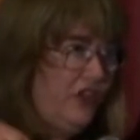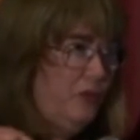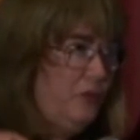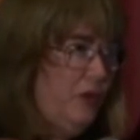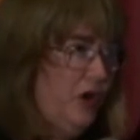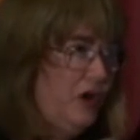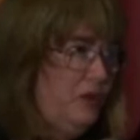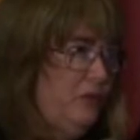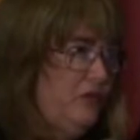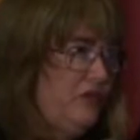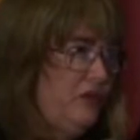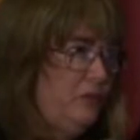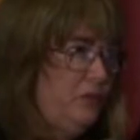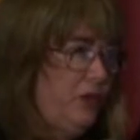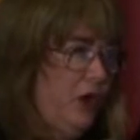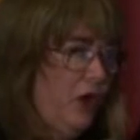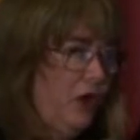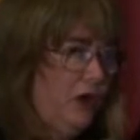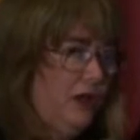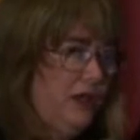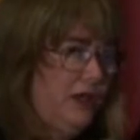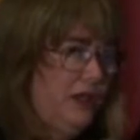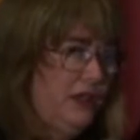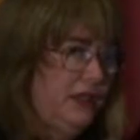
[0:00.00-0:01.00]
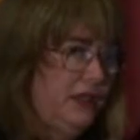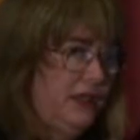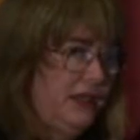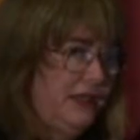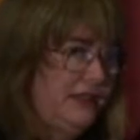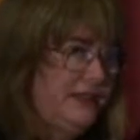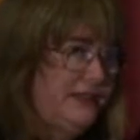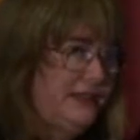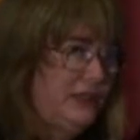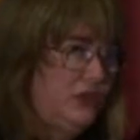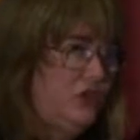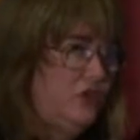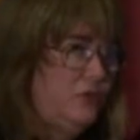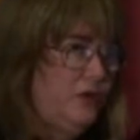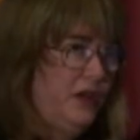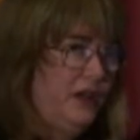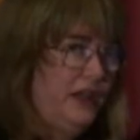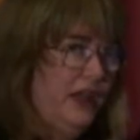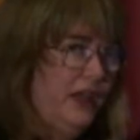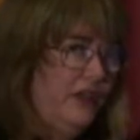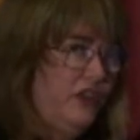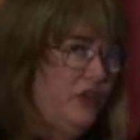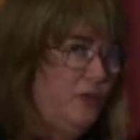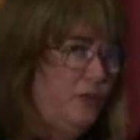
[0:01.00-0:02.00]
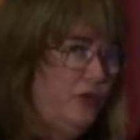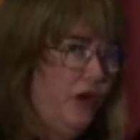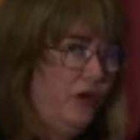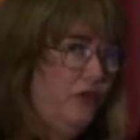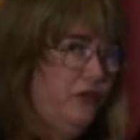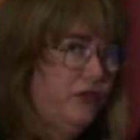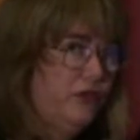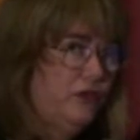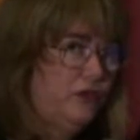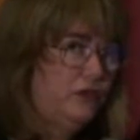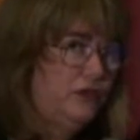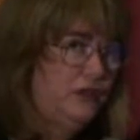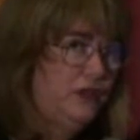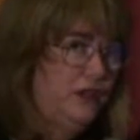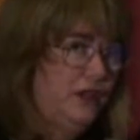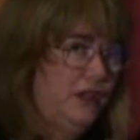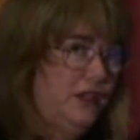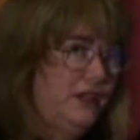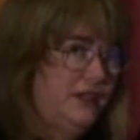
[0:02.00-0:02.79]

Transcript: at the bottom of the block, is the lupana, the brothel.